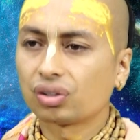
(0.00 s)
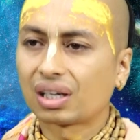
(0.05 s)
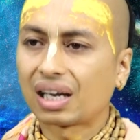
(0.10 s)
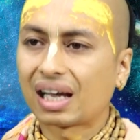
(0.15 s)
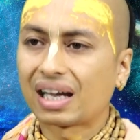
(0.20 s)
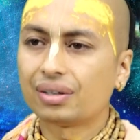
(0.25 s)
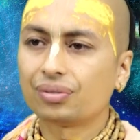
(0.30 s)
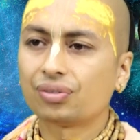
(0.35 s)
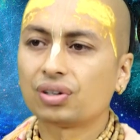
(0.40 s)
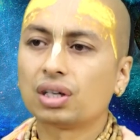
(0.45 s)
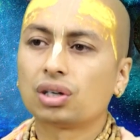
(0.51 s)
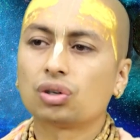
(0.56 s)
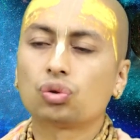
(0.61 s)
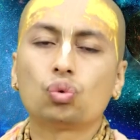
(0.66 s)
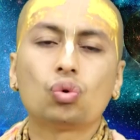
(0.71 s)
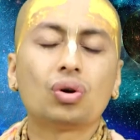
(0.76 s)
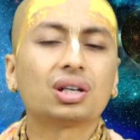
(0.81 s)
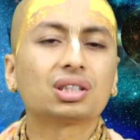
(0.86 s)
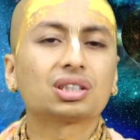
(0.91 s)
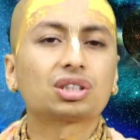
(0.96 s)
life,
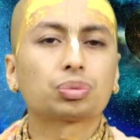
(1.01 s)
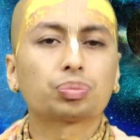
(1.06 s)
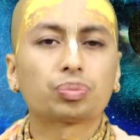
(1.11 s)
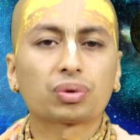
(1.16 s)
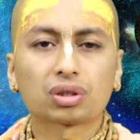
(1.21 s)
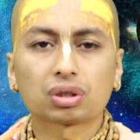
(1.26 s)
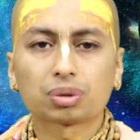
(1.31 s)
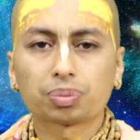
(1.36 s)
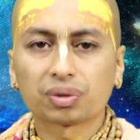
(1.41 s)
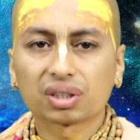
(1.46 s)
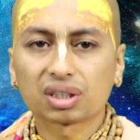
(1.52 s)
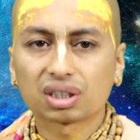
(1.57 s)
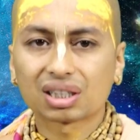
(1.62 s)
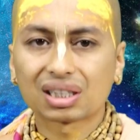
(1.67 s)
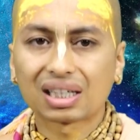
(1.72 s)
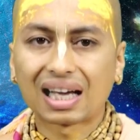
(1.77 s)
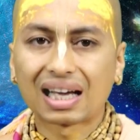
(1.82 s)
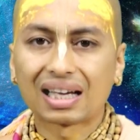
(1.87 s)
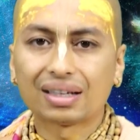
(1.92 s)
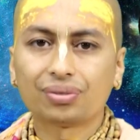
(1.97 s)
wants
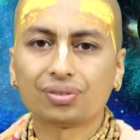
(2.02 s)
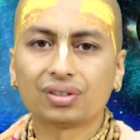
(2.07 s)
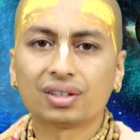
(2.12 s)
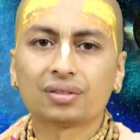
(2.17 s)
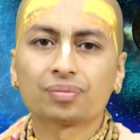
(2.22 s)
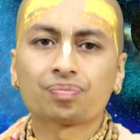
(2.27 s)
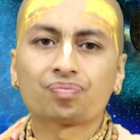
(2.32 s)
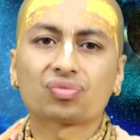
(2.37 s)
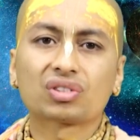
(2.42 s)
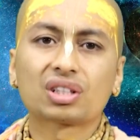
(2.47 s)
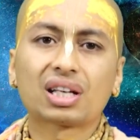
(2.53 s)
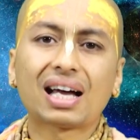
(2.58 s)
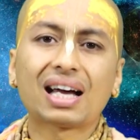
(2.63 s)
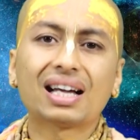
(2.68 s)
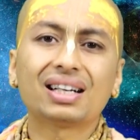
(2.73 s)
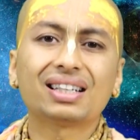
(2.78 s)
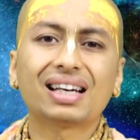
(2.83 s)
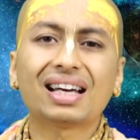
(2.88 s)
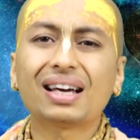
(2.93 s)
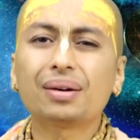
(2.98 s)
prosperous life,
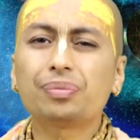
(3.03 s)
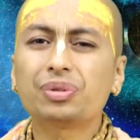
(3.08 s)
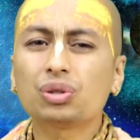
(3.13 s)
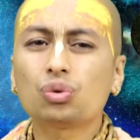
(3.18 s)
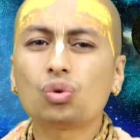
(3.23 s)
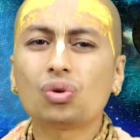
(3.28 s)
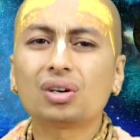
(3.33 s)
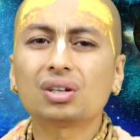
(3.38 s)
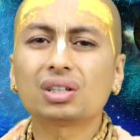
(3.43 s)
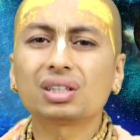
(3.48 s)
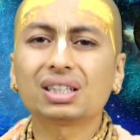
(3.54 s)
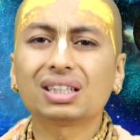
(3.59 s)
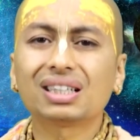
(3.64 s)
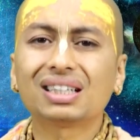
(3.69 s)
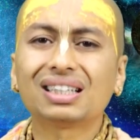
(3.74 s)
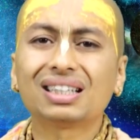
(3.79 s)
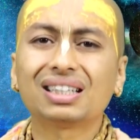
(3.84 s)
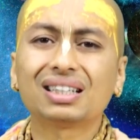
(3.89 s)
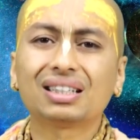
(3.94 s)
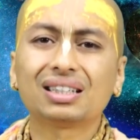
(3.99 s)
and everyone
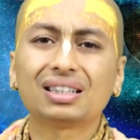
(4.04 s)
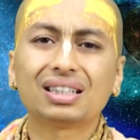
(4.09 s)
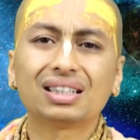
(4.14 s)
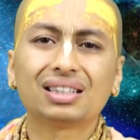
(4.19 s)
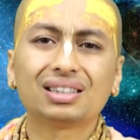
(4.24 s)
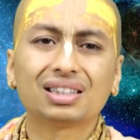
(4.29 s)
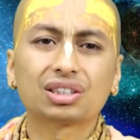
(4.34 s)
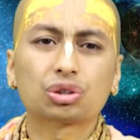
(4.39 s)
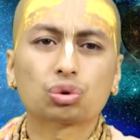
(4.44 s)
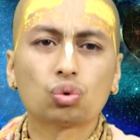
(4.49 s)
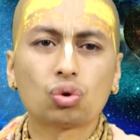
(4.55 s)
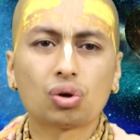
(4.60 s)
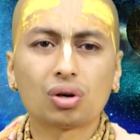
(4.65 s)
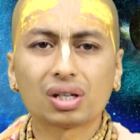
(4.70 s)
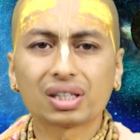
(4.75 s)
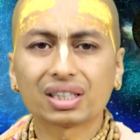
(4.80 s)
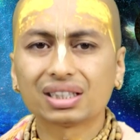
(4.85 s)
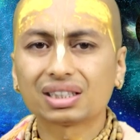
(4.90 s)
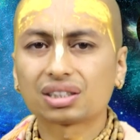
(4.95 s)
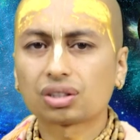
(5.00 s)
in this
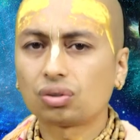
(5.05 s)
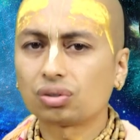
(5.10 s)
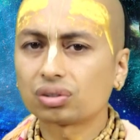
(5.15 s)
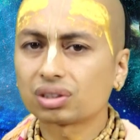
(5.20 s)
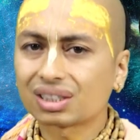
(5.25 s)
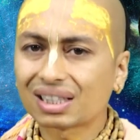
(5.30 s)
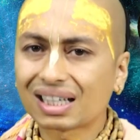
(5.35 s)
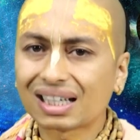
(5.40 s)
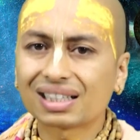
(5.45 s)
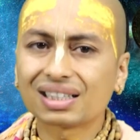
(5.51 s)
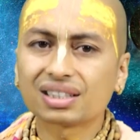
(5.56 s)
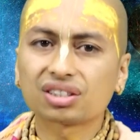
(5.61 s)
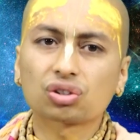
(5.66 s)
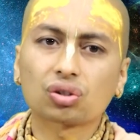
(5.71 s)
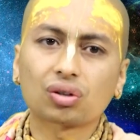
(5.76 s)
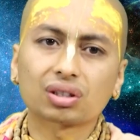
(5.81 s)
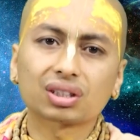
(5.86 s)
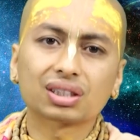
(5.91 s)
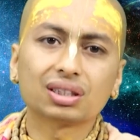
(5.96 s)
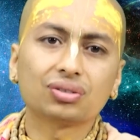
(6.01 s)
world is constantly
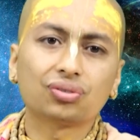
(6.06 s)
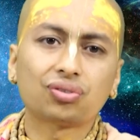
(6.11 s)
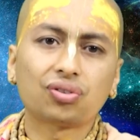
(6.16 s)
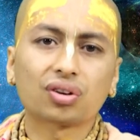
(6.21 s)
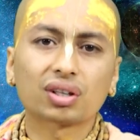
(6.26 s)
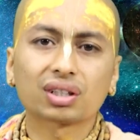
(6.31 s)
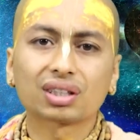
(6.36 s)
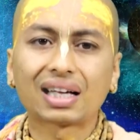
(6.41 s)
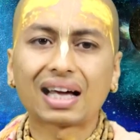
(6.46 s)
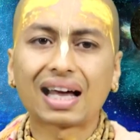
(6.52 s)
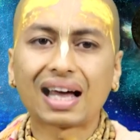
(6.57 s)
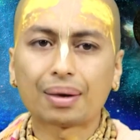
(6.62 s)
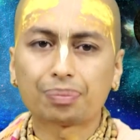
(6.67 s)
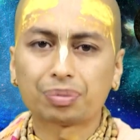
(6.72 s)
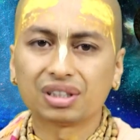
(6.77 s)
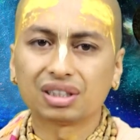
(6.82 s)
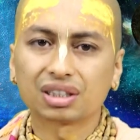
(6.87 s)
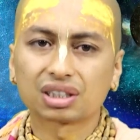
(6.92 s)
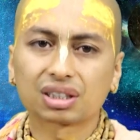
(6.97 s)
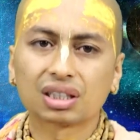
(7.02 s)
searching for the
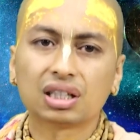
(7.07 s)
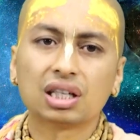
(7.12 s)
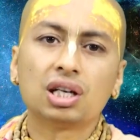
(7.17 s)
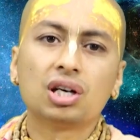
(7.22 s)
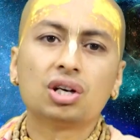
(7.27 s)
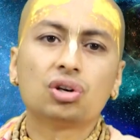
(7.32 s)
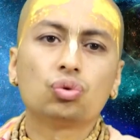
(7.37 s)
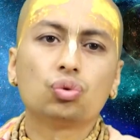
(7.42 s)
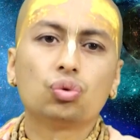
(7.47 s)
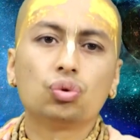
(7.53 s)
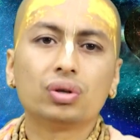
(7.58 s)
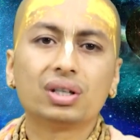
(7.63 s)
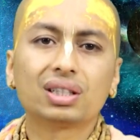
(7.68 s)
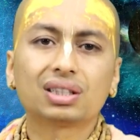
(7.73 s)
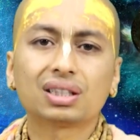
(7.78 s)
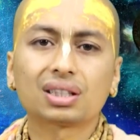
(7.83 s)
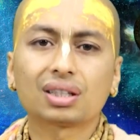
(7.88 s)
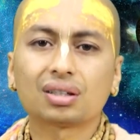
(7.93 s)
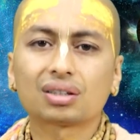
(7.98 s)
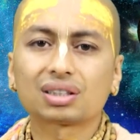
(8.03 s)
happiness,
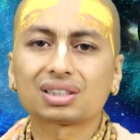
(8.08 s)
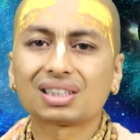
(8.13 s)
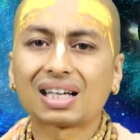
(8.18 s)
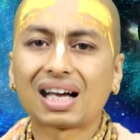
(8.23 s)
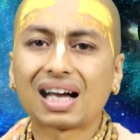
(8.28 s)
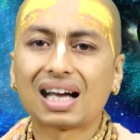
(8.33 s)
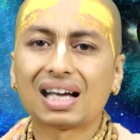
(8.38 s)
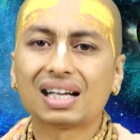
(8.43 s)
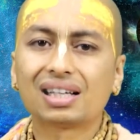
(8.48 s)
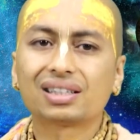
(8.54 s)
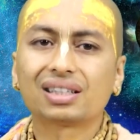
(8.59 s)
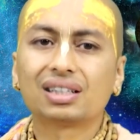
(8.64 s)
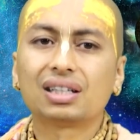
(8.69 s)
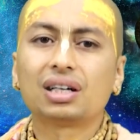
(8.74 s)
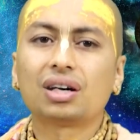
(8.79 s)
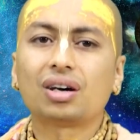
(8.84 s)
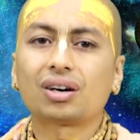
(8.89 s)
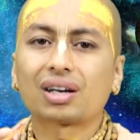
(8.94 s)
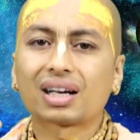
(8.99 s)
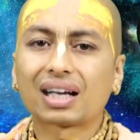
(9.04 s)
whether a child
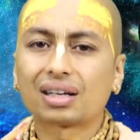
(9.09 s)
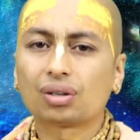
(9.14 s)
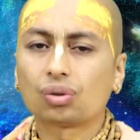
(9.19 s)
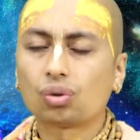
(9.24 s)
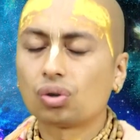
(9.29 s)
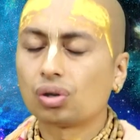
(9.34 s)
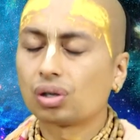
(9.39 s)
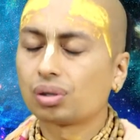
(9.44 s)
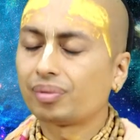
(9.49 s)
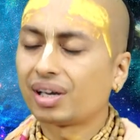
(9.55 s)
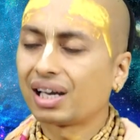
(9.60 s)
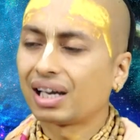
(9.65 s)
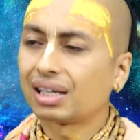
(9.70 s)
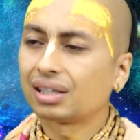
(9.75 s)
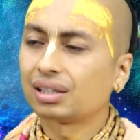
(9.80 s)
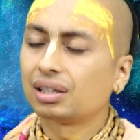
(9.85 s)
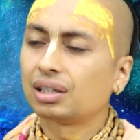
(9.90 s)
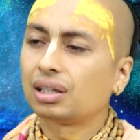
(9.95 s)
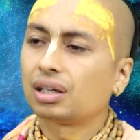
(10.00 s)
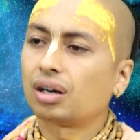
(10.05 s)
or an old
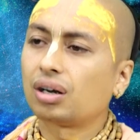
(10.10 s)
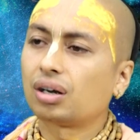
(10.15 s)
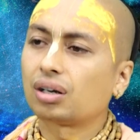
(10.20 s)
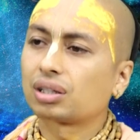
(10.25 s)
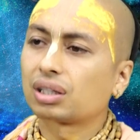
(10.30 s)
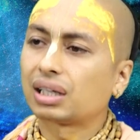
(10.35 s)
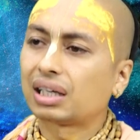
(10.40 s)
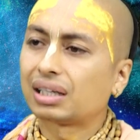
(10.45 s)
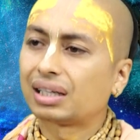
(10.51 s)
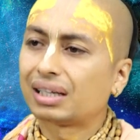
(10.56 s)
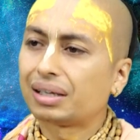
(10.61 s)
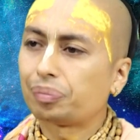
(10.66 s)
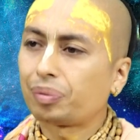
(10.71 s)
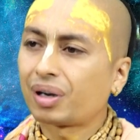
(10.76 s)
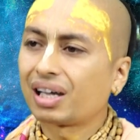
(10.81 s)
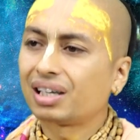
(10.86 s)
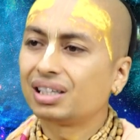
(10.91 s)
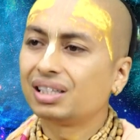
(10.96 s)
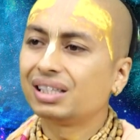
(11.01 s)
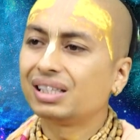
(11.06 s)
man or a
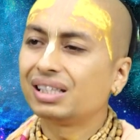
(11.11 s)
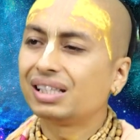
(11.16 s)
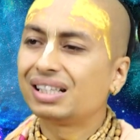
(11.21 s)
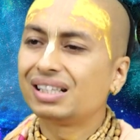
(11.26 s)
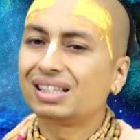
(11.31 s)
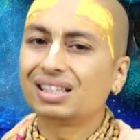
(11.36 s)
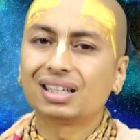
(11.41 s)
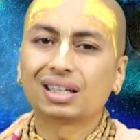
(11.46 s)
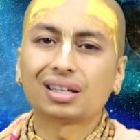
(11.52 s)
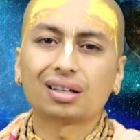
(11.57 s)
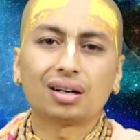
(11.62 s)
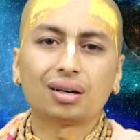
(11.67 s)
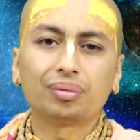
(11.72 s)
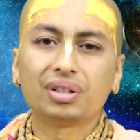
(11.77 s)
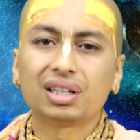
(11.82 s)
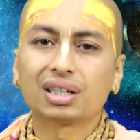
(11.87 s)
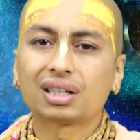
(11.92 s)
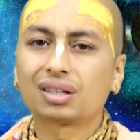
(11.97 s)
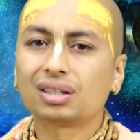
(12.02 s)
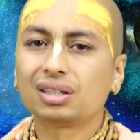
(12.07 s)
Nepali, Indian,
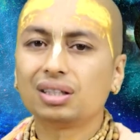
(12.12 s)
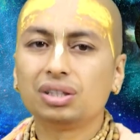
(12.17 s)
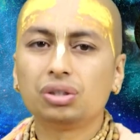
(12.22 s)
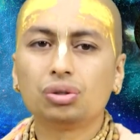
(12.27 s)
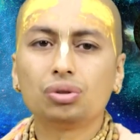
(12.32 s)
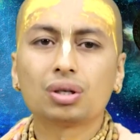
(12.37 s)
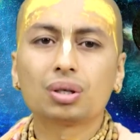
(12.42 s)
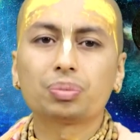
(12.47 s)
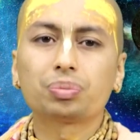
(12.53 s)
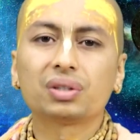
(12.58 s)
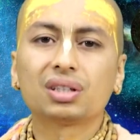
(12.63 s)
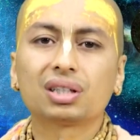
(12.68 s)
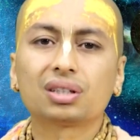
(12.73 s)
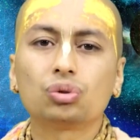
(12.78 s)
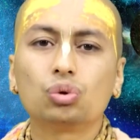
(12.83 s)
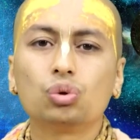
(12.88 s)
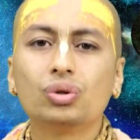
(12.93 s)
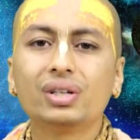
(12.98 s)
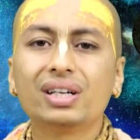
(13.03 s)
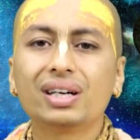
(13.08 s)
American, European,
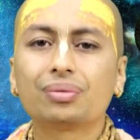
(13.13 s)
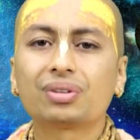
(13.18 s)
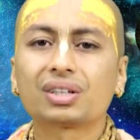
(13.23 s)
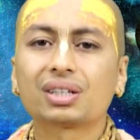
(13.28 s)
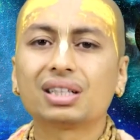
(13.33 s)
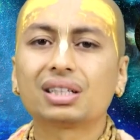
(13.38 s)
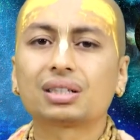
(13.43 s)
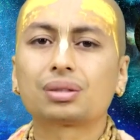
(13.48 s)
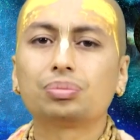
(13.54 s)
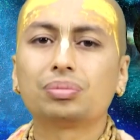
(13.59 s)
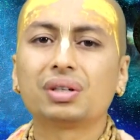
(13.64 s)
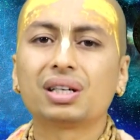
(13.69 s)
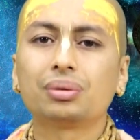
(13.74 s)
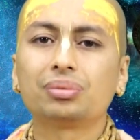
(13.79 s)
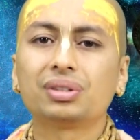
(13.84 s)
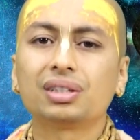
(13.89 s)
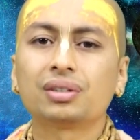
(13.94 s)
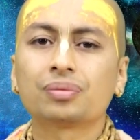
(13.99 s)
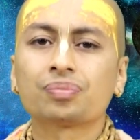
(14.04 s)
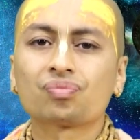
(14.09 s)
whoever it may
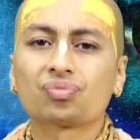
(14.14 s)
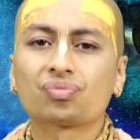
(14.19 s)
be,